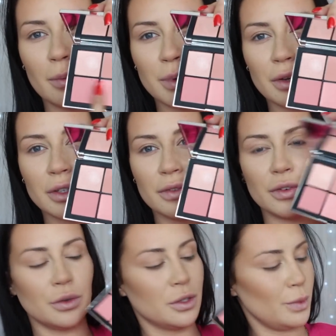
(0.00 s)
are
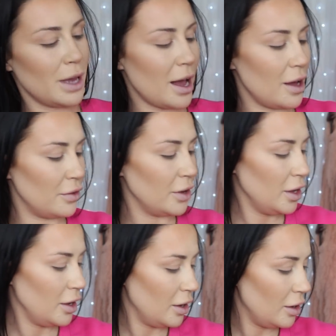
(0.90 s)
beautiful. So we have
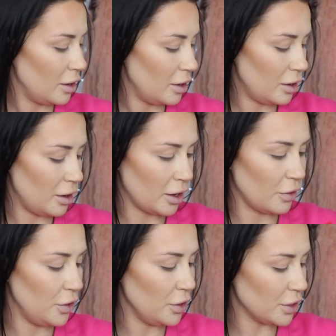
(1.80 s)
like
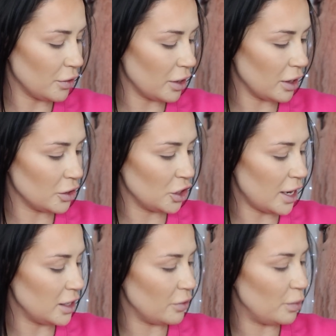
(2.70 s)
a few different
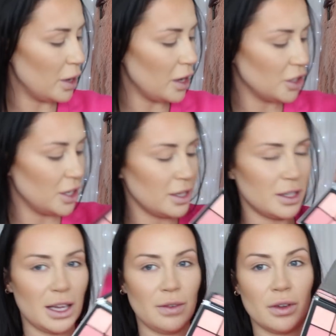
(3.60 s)
shades of
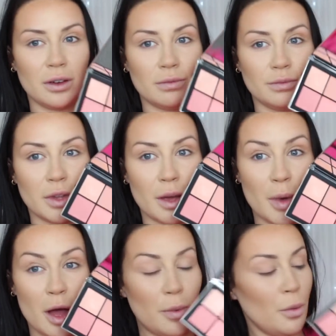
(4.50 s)
blushes, even a
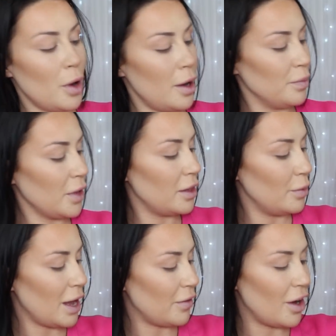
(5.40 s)
purple one, and
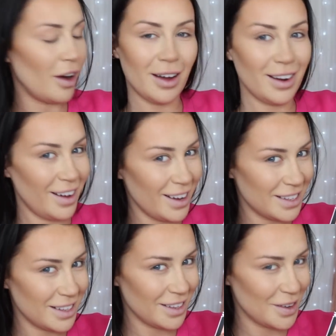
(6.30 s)
then we have a
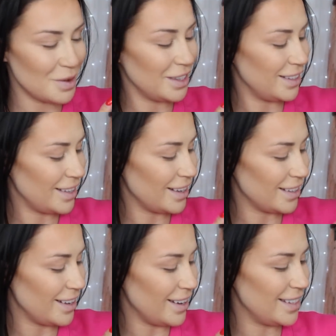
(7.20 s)
highlight, which is
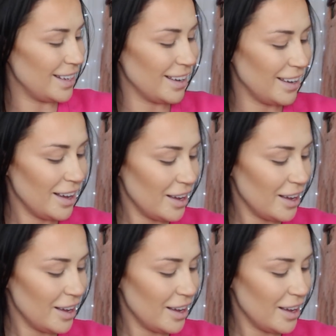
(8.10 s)
exciting.